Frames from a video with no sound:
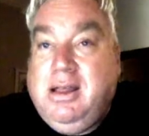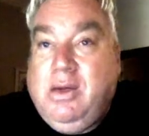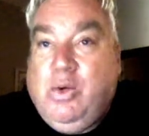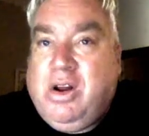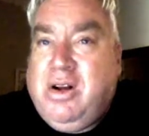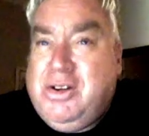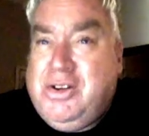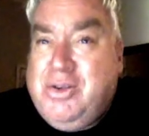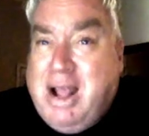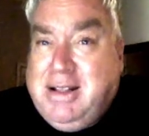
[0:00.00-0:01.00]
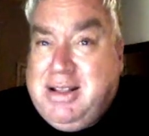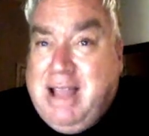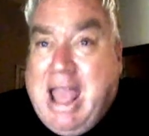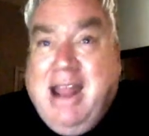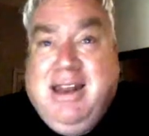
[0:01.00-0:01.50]
What are our direct
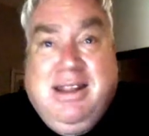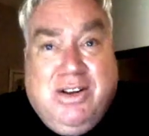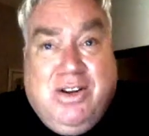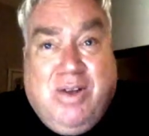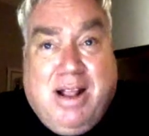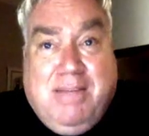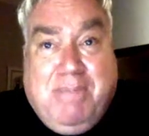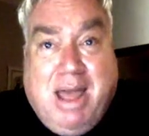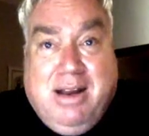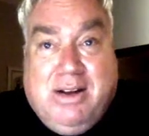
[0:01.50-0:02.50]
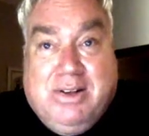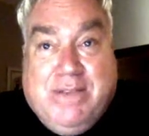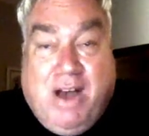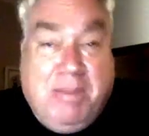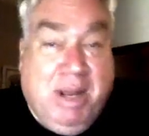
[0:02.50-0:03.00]
and indirect competitors?
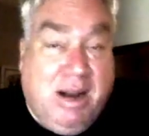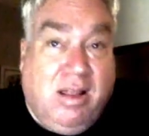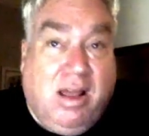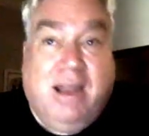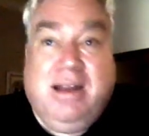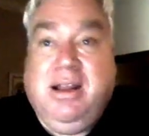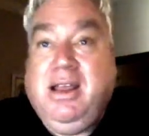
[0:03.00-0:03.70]
If I'm an airline,